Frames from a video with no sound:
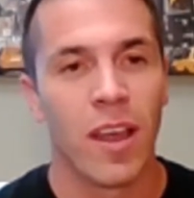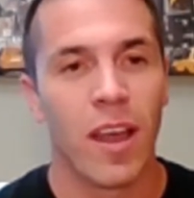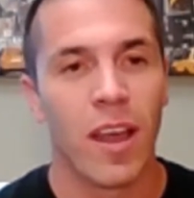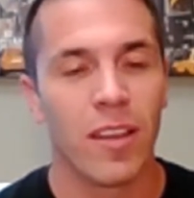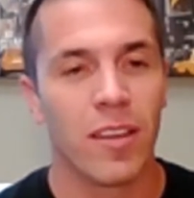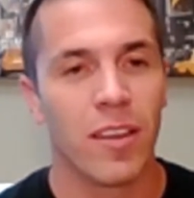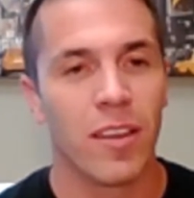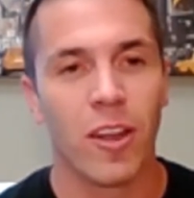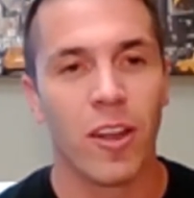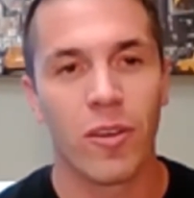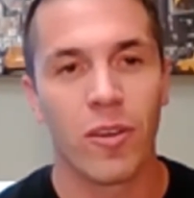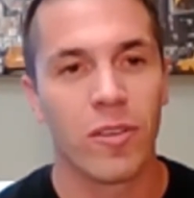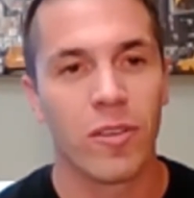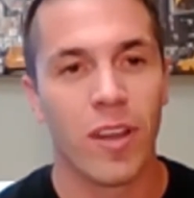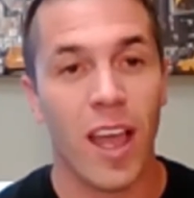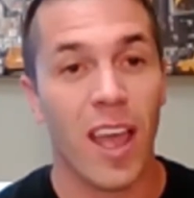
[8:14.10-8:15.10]
you
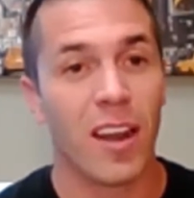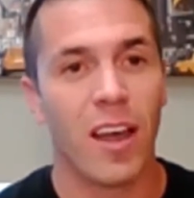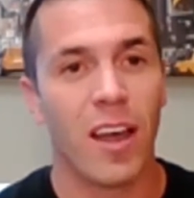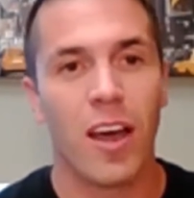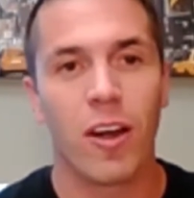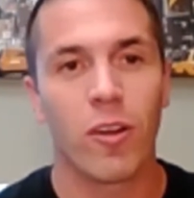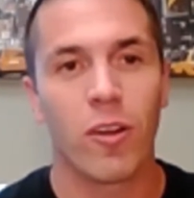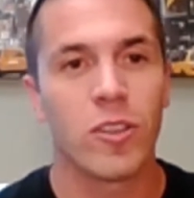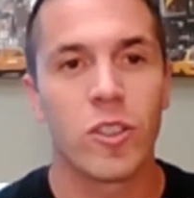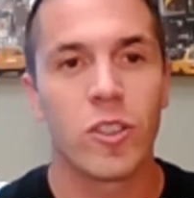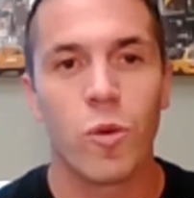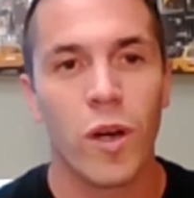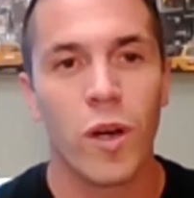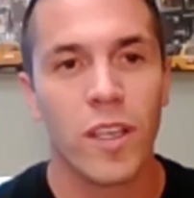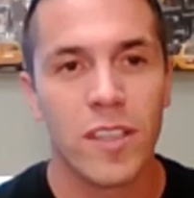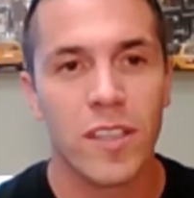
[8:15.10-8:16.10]
know, I had
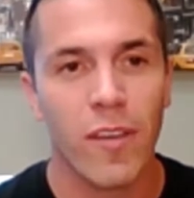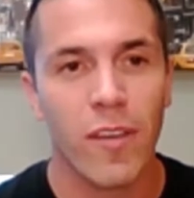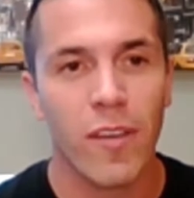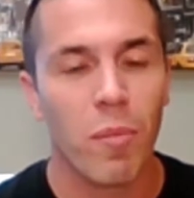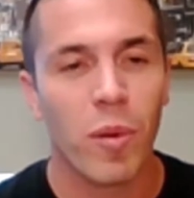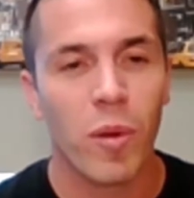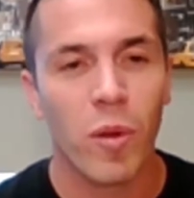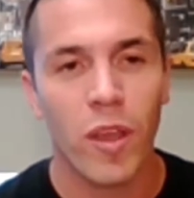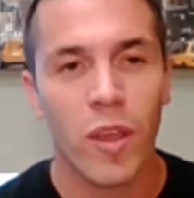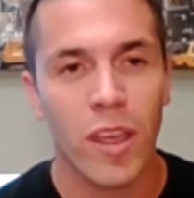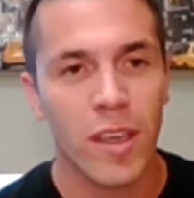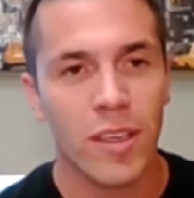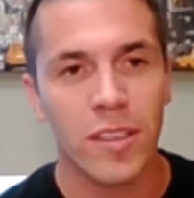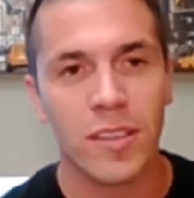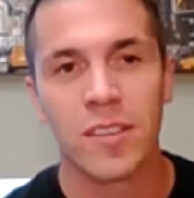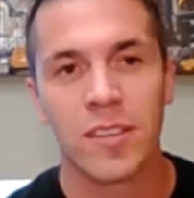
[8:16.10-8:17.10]
127
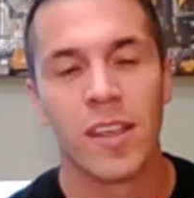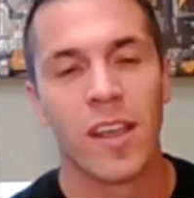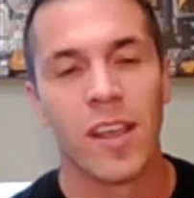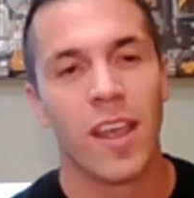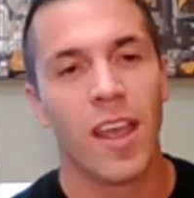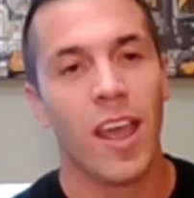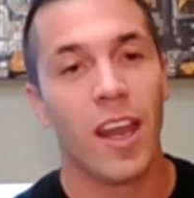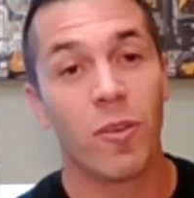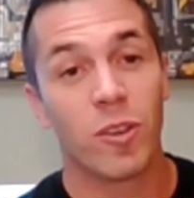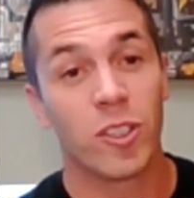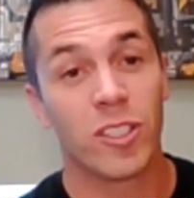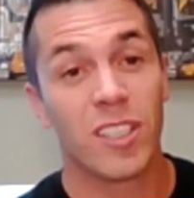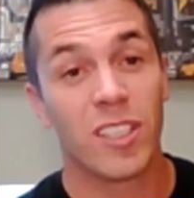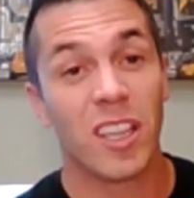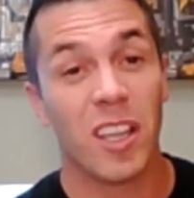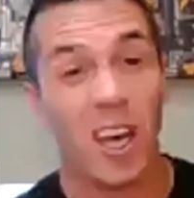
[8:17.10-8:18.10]
employees, and it was
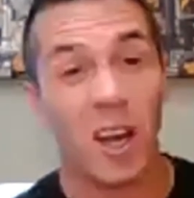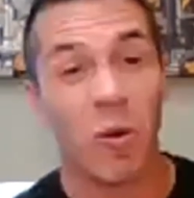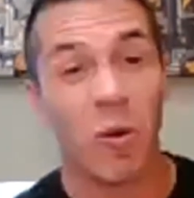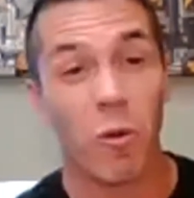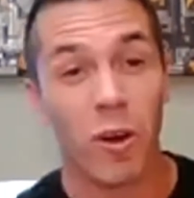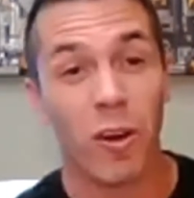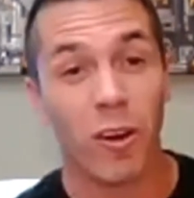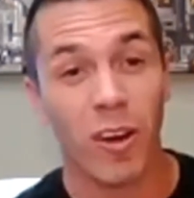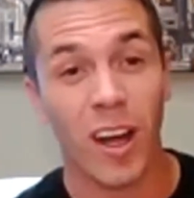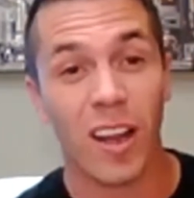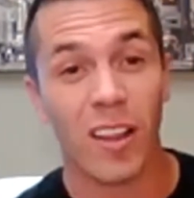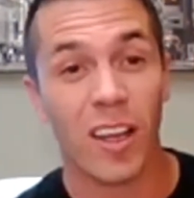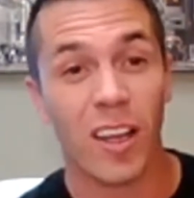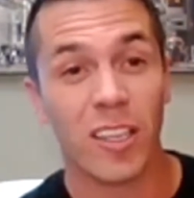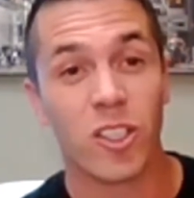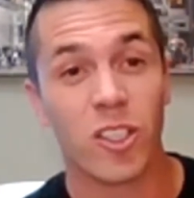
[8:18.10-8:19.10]
just a lot of work, right?
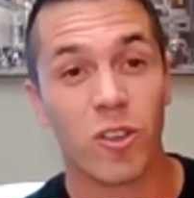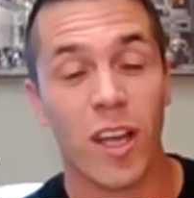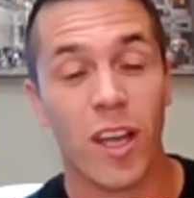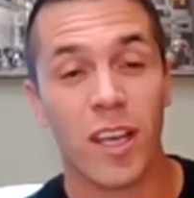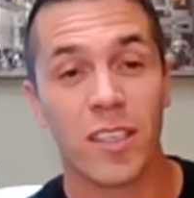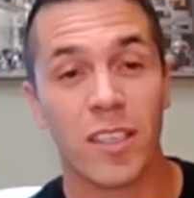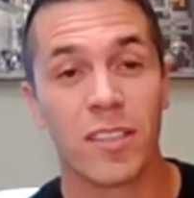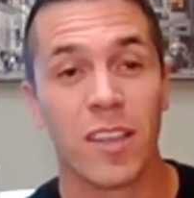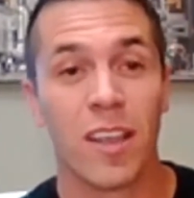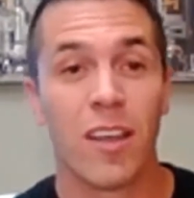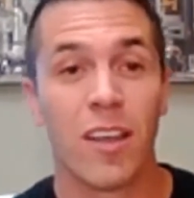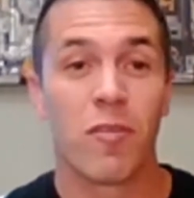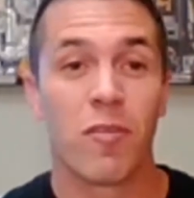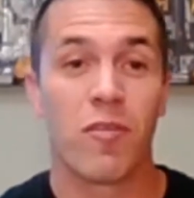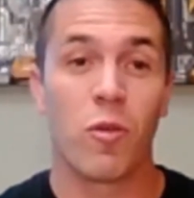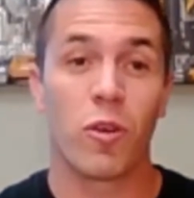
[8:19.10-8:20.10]
A lot of stress
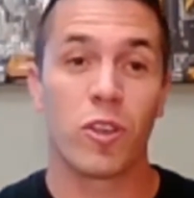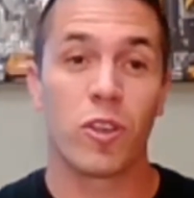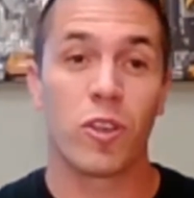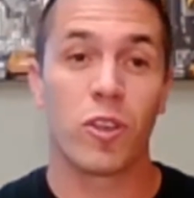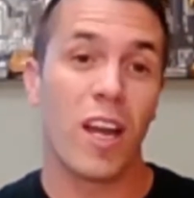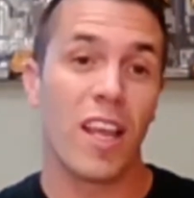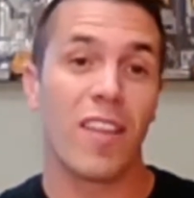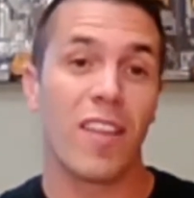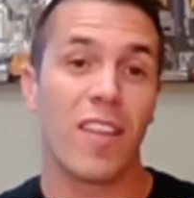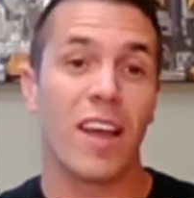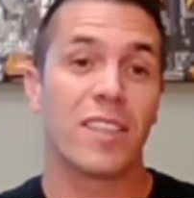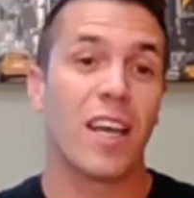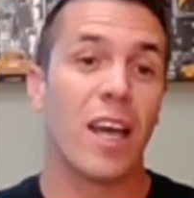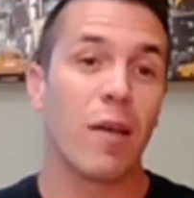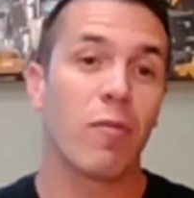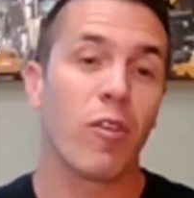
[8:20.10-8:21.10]
for trading that
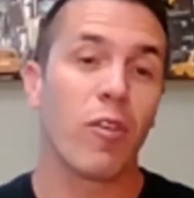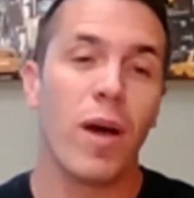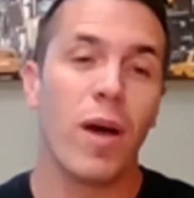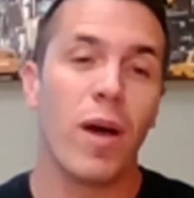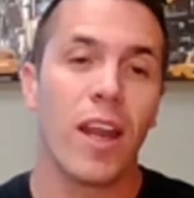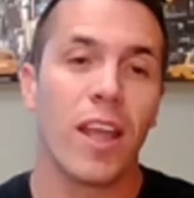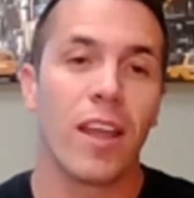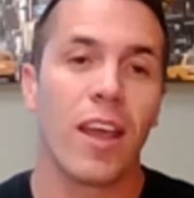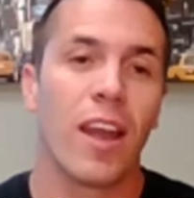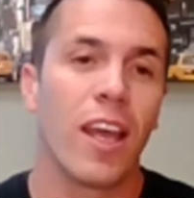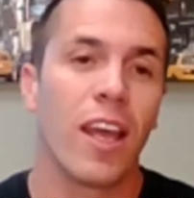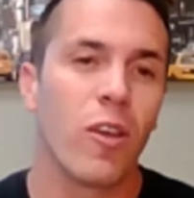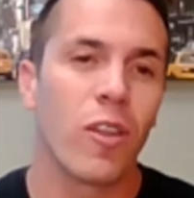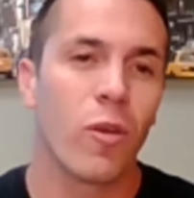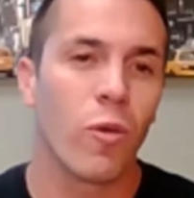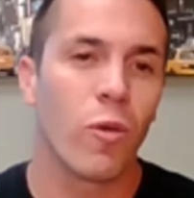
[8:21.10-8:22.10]
time for money. And I
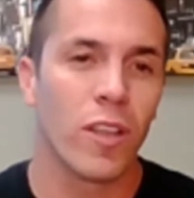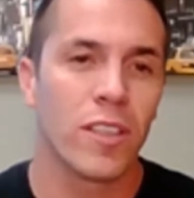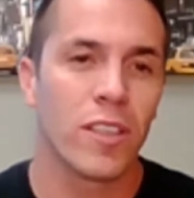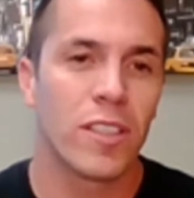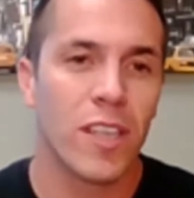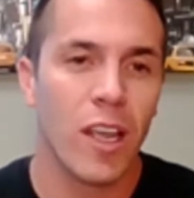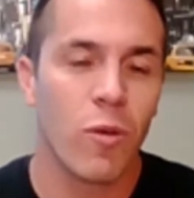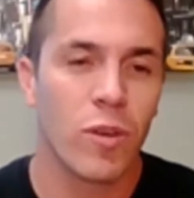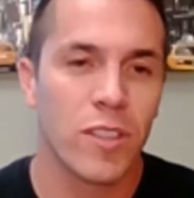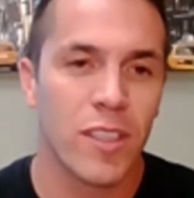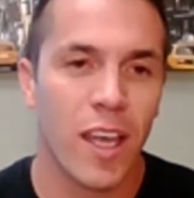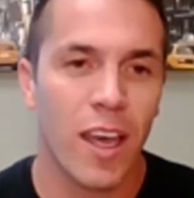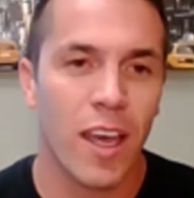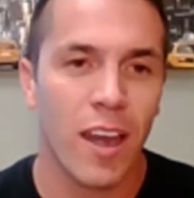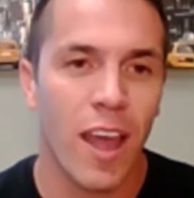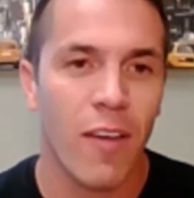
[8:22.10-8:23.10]
knew that real estate was
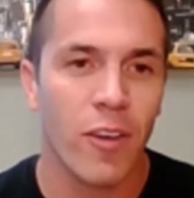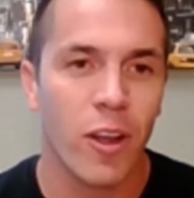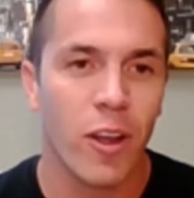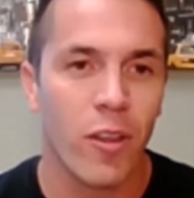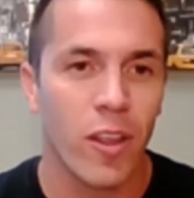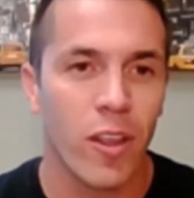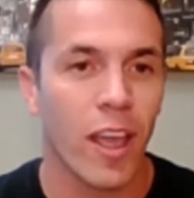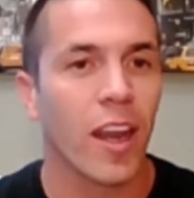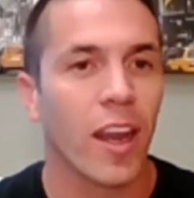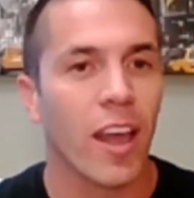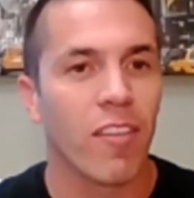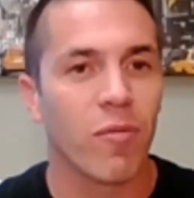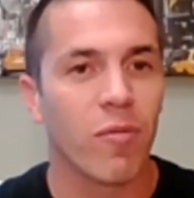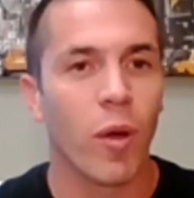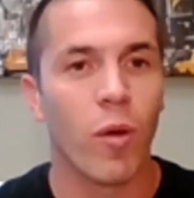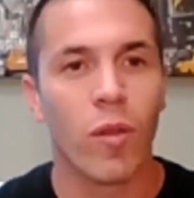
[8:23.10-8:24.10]
that avenue that I could
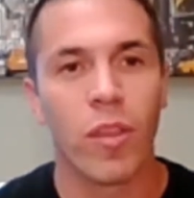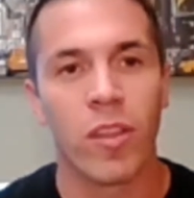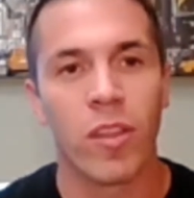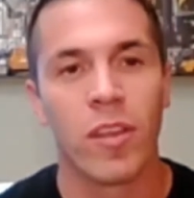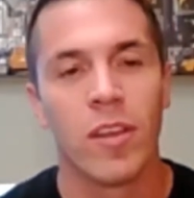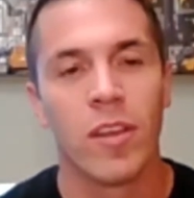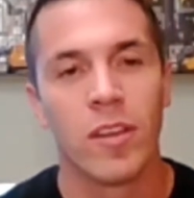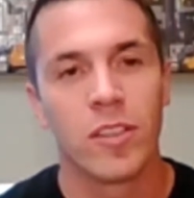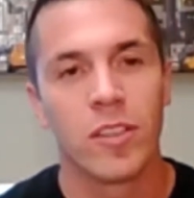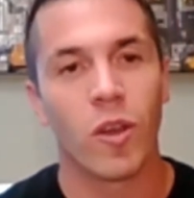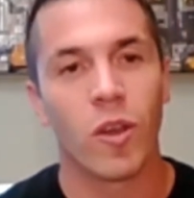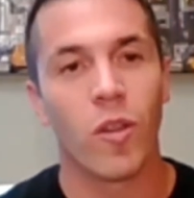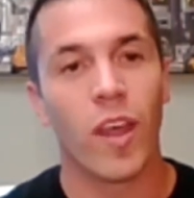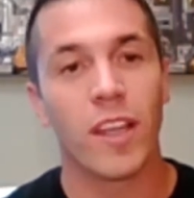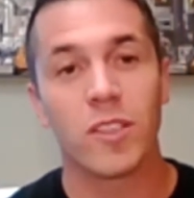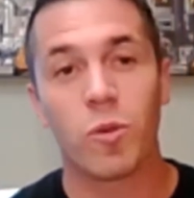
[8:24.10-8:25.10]
have both.
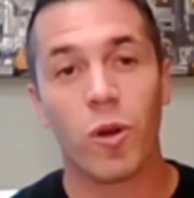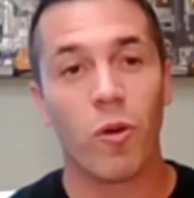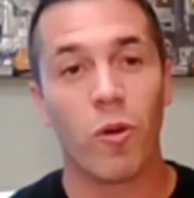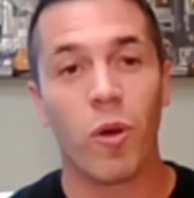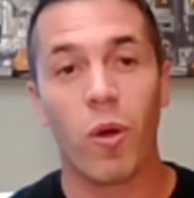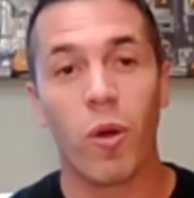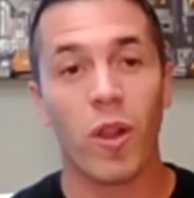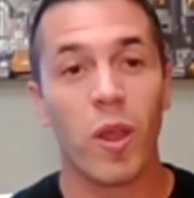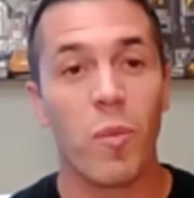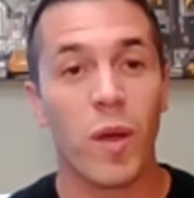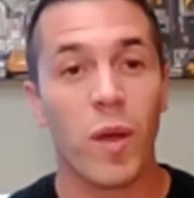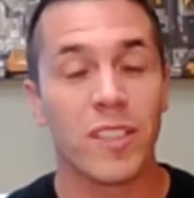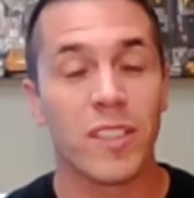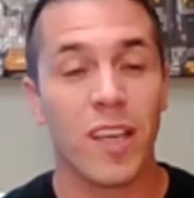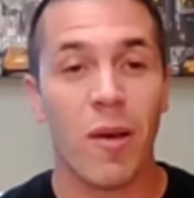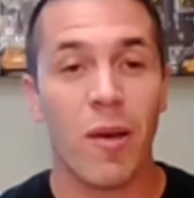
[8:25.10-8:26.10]
So that's where we really
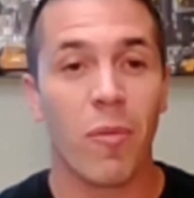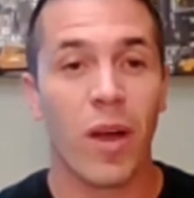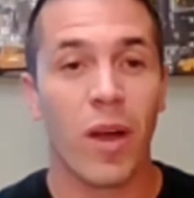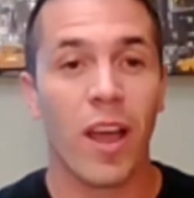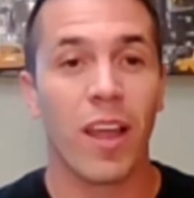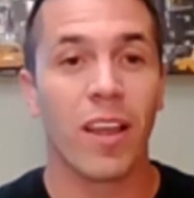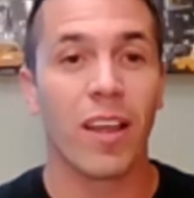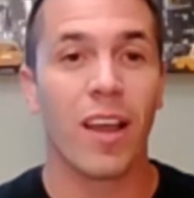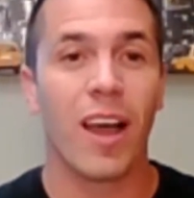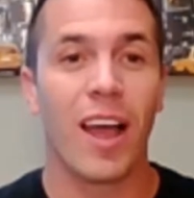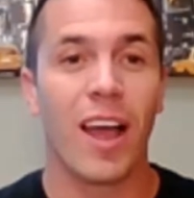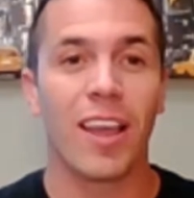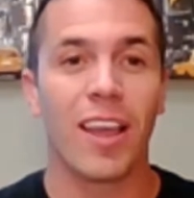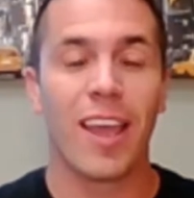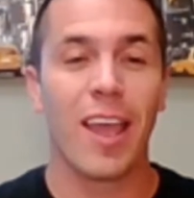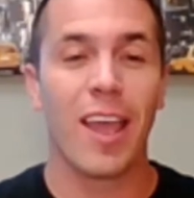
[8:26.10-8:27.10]
picked up.
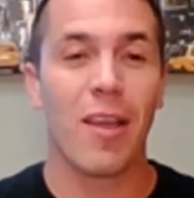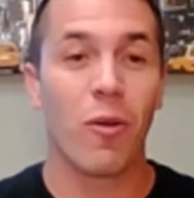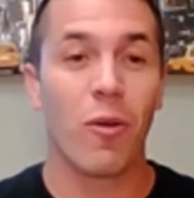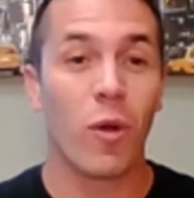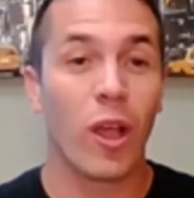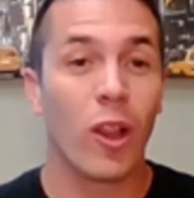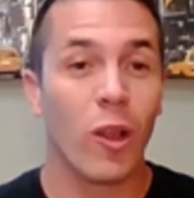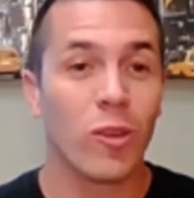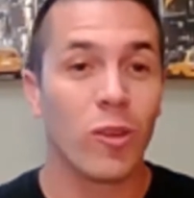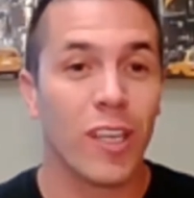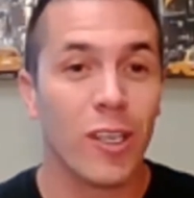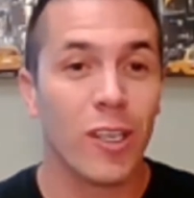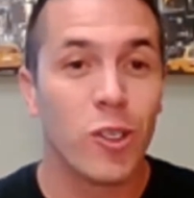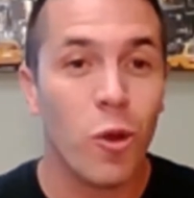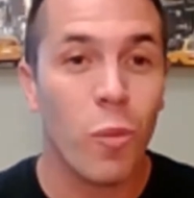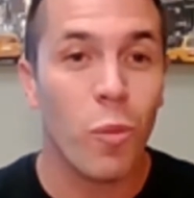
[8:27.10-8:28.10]
We closed
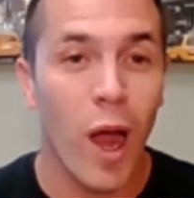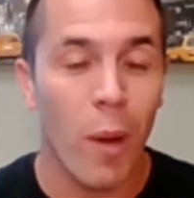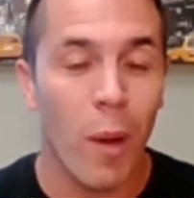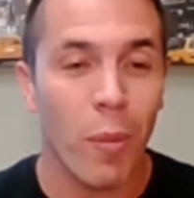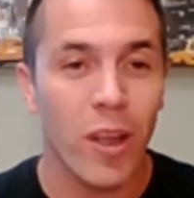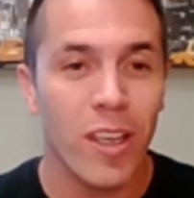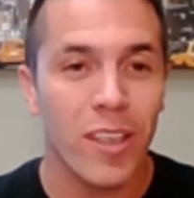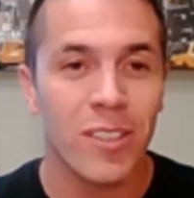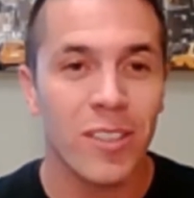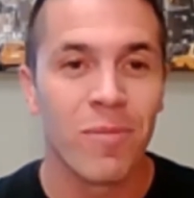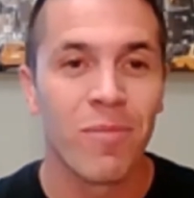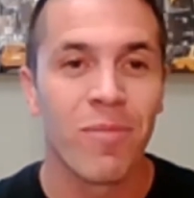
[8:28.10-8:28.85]
on 2 properties.